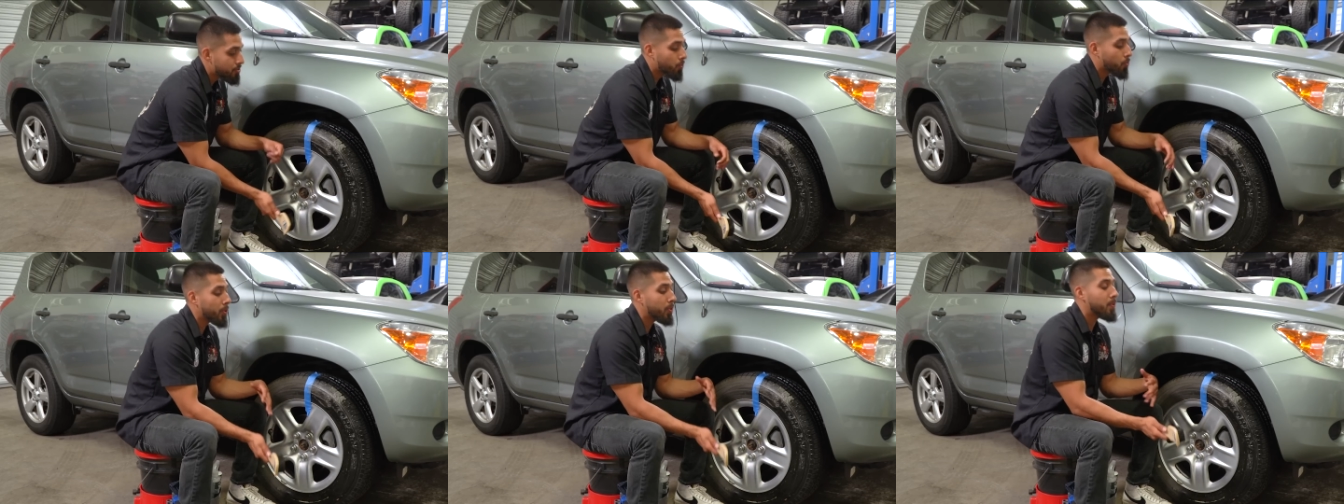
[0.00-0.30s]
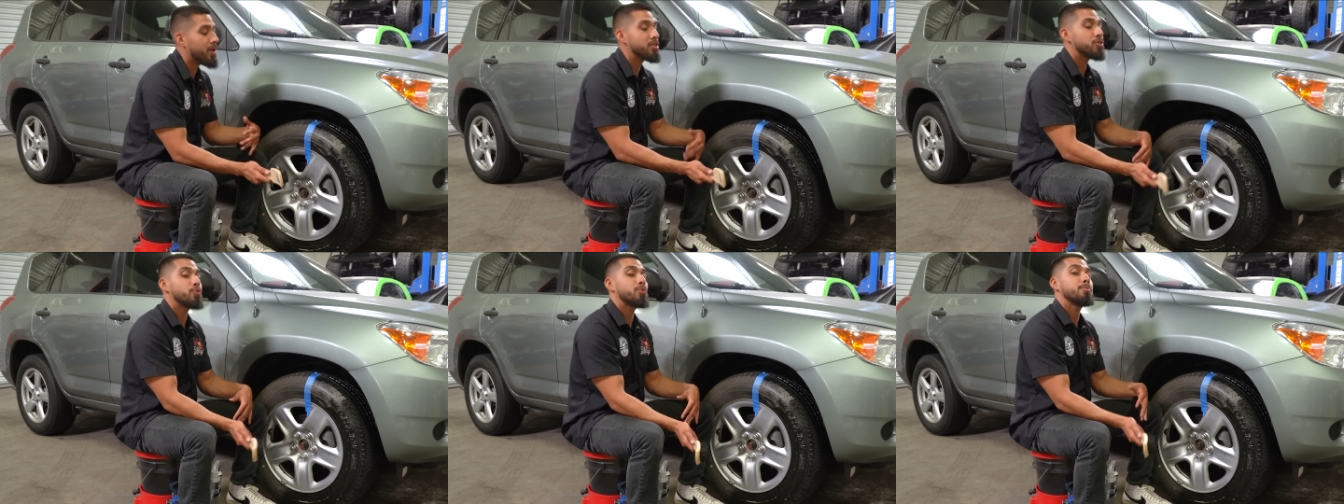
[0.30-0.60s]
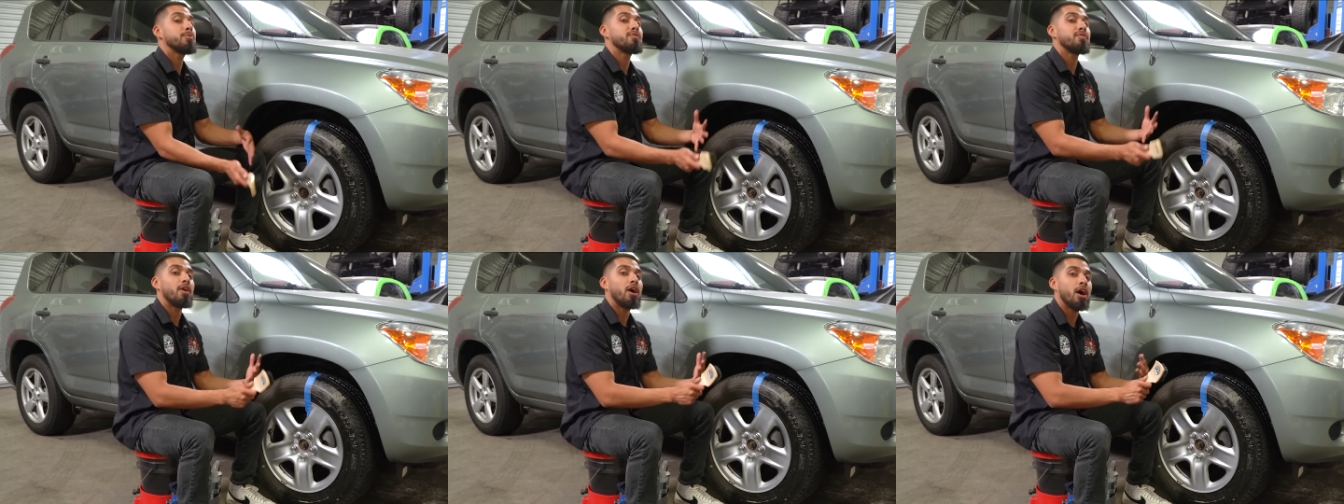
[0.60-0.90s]
So we want to
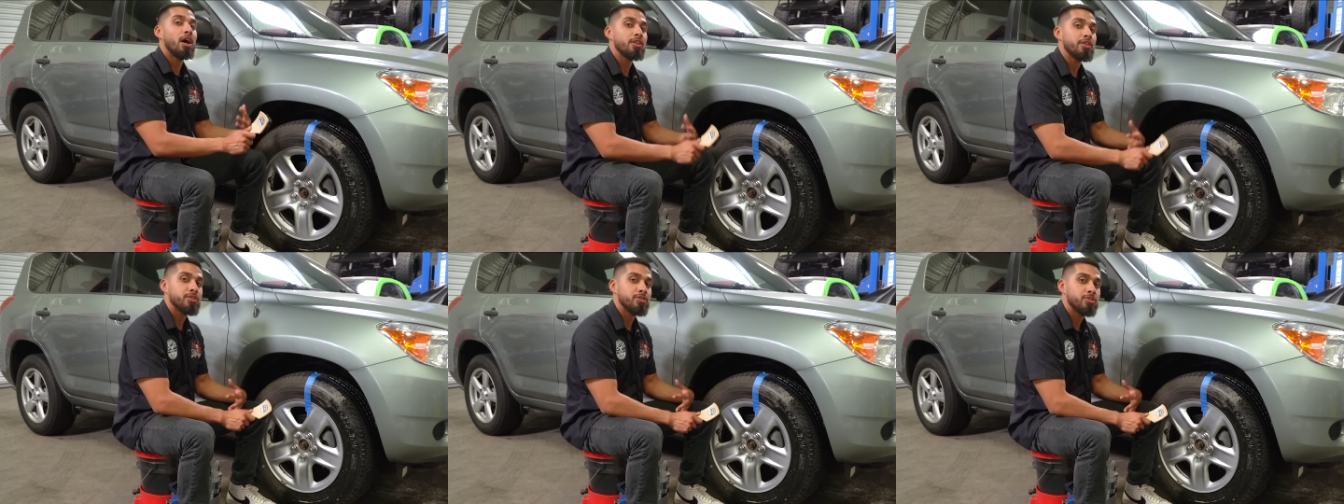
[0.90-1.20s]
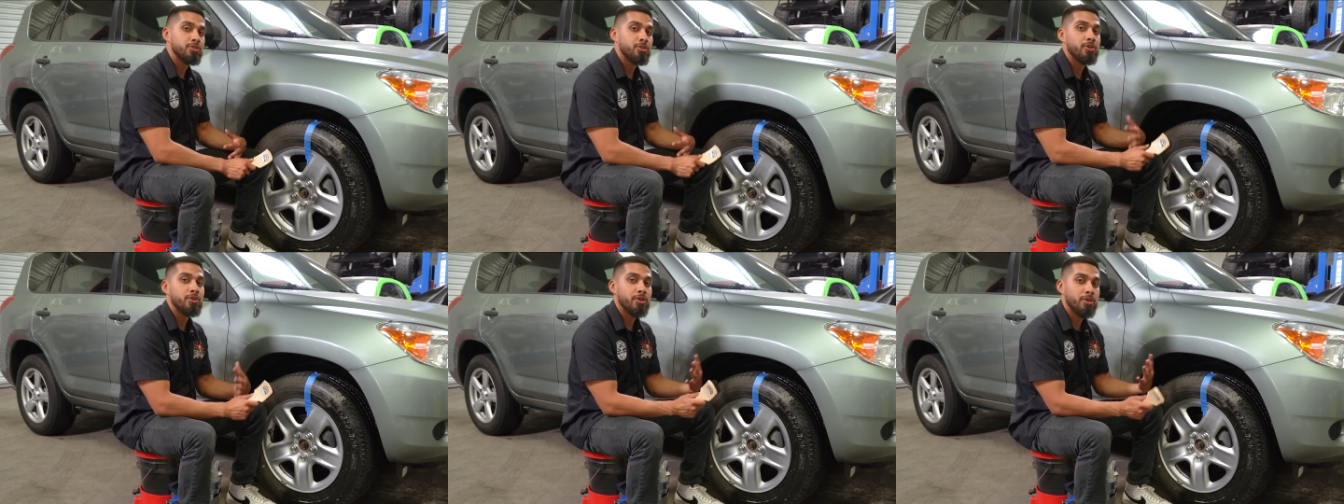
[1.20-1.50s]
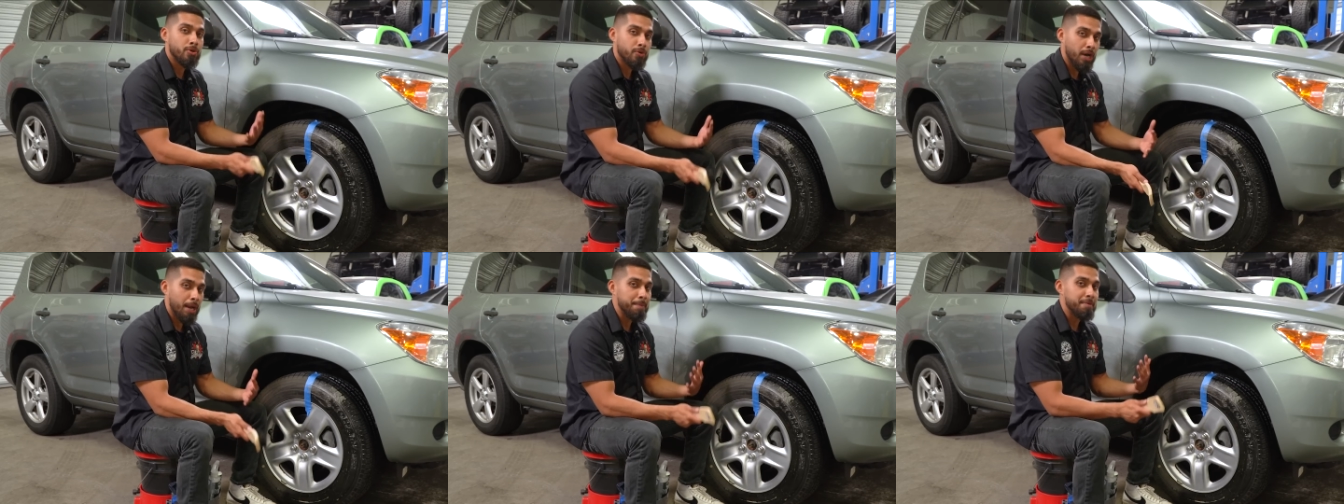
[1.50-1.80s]
remove all the
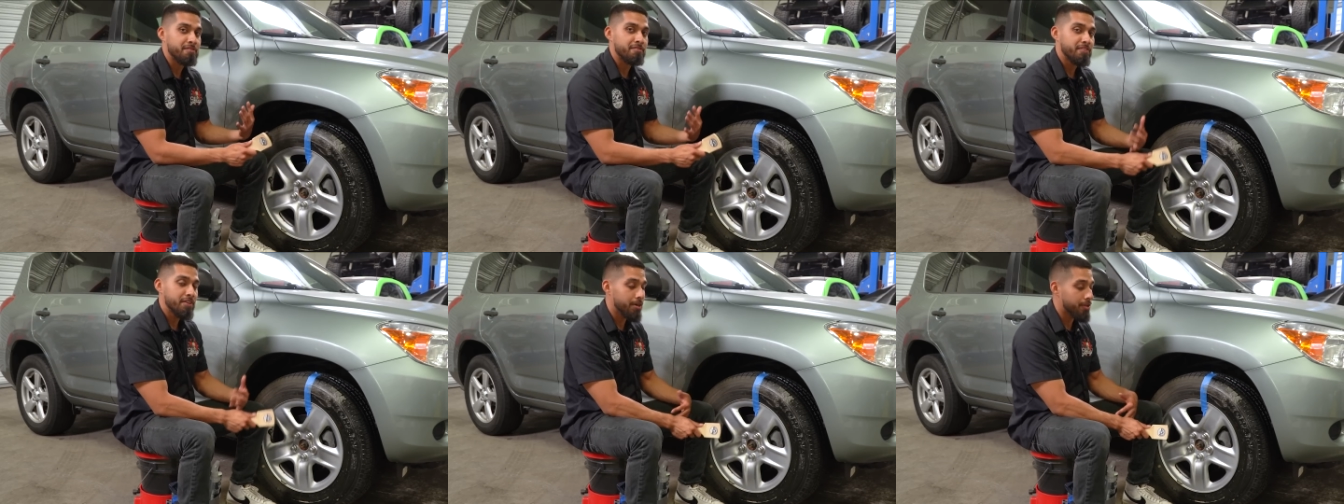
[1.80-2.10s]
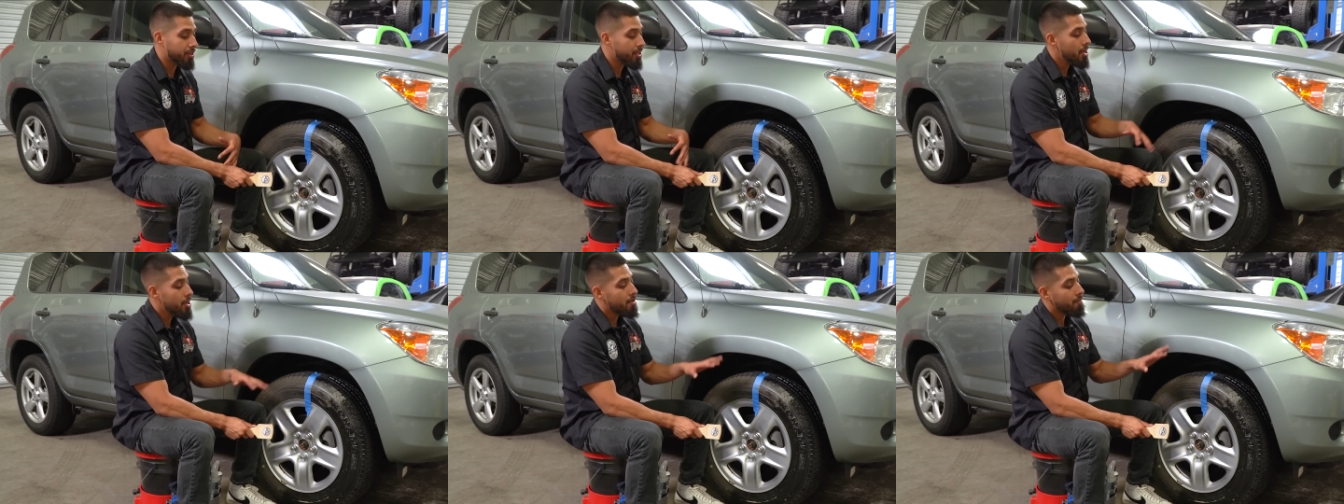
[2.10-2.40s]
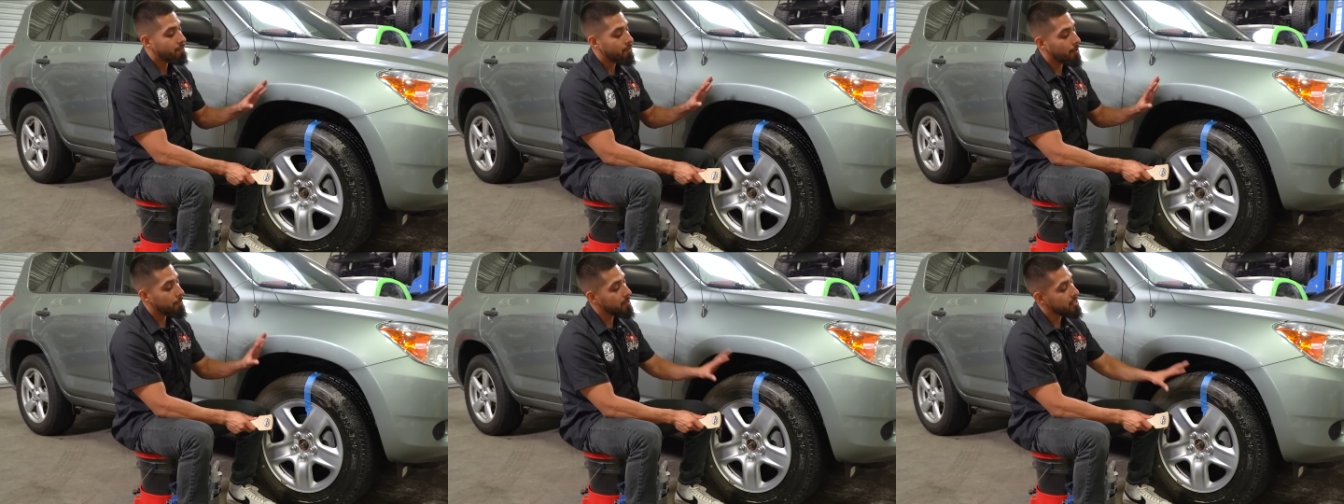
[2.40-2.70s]
dirt, grime, and filth
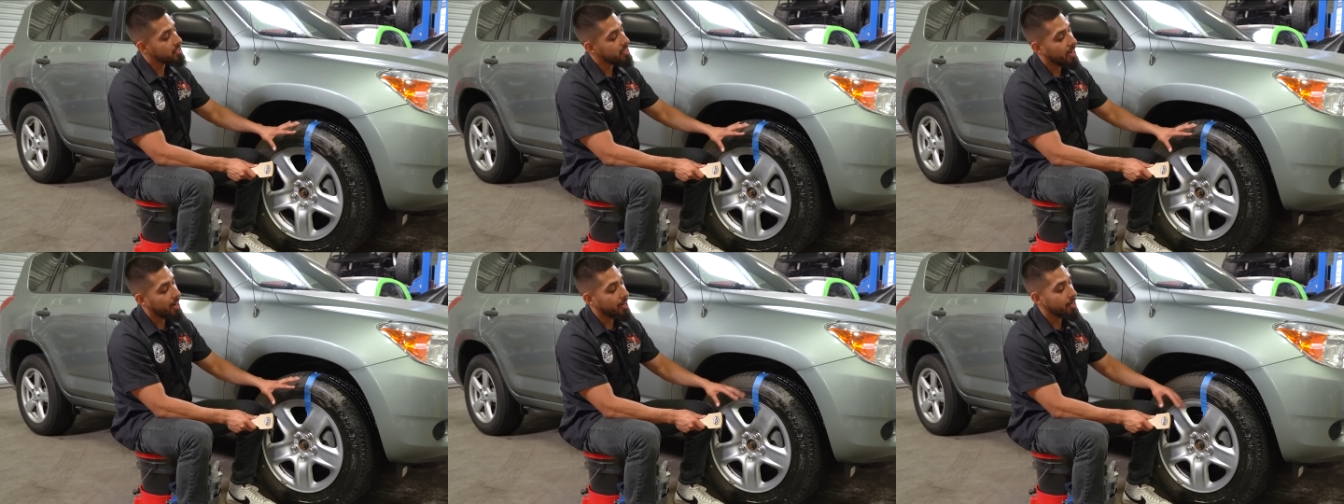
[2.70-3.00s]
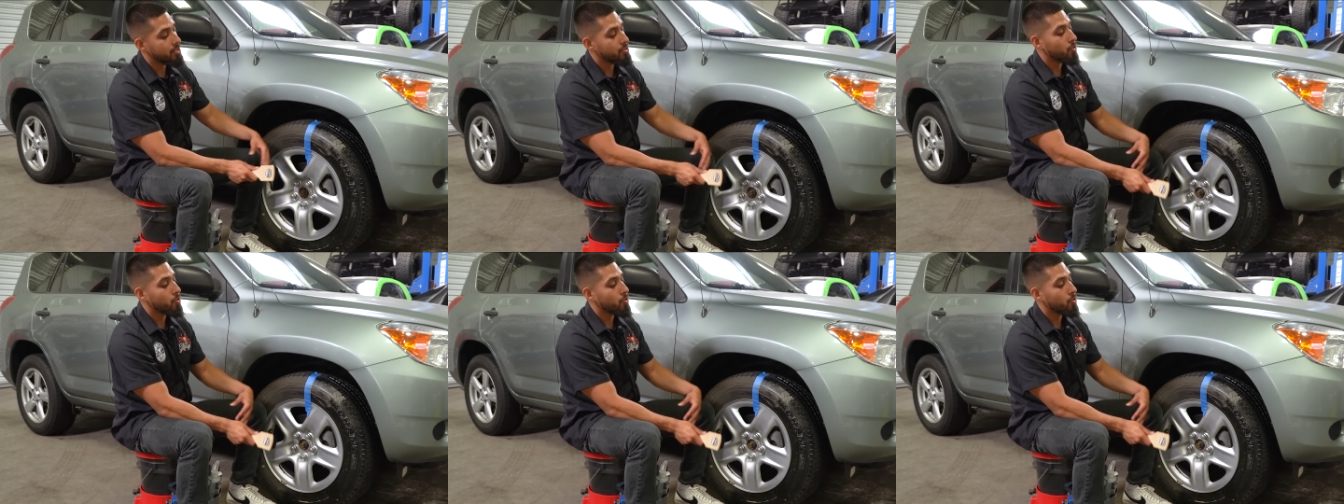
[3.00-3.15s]
from the tire.